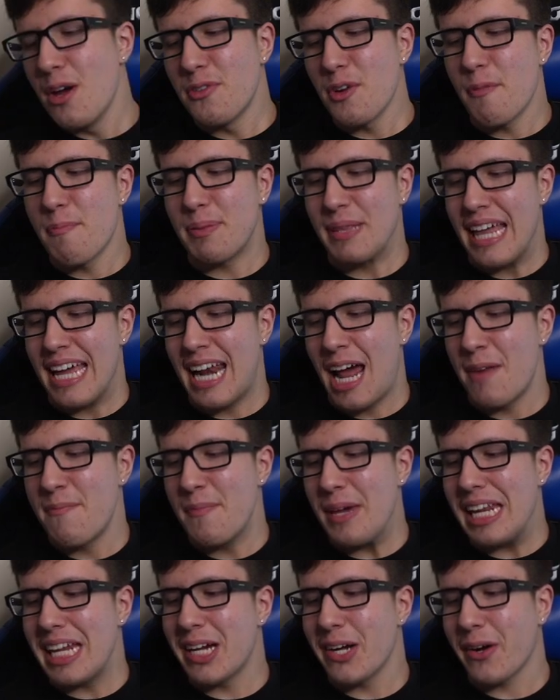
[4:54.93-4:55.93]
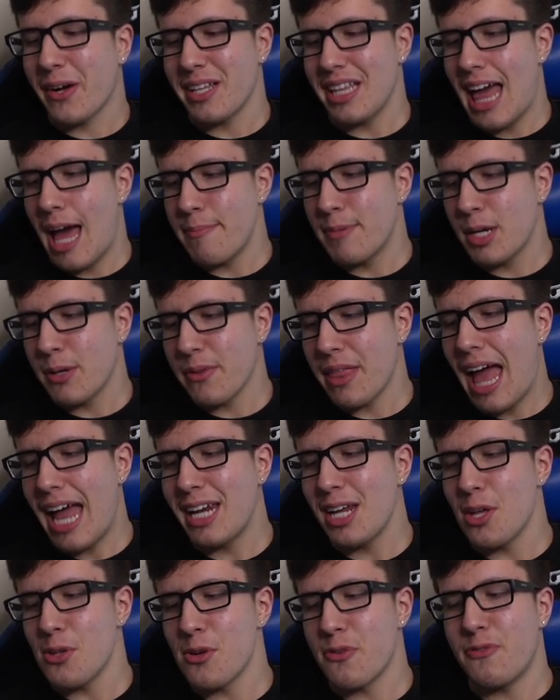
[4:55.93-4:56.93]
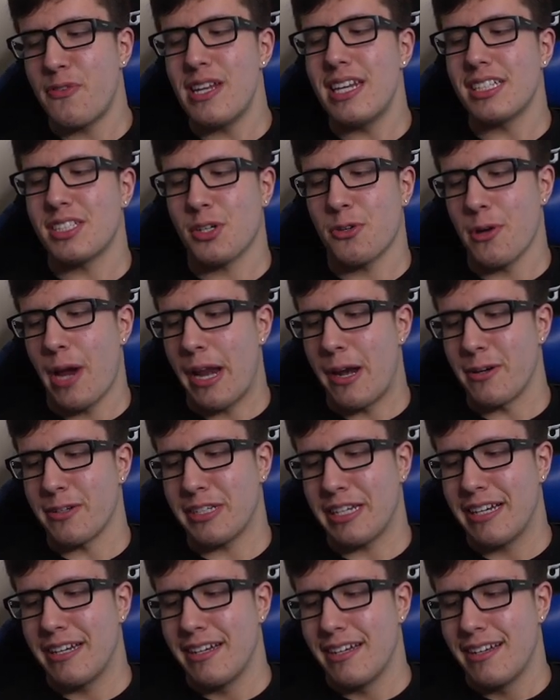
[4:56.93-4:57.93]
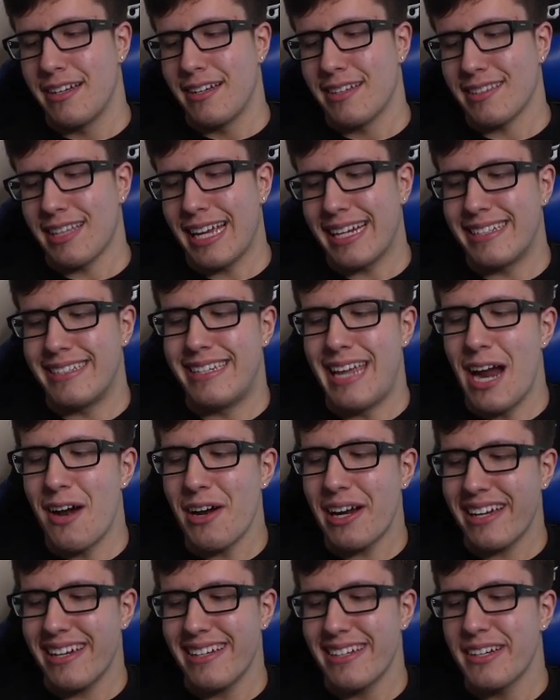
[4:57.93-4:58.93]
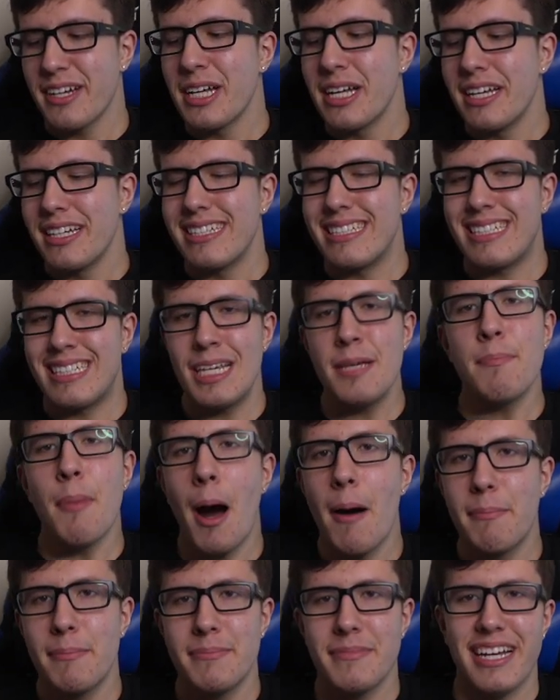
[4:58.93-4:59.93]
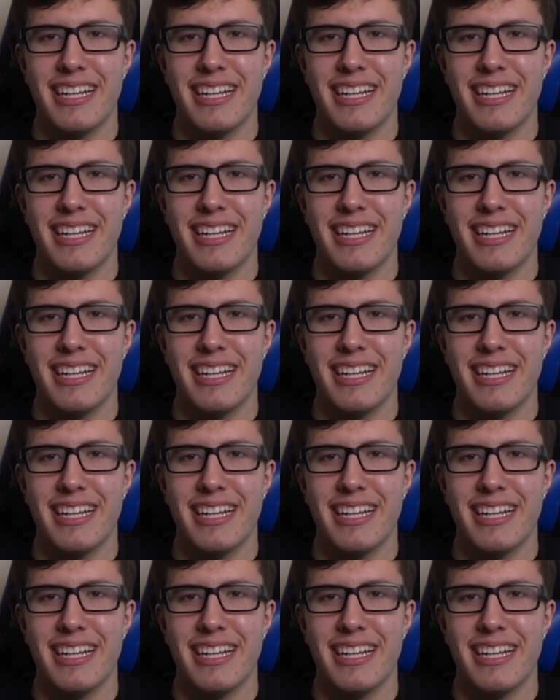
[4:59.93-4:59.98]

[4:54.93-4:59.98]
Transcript: you ever plan on meeting or collabing with any other fitness creators? Like Derek, C Bum,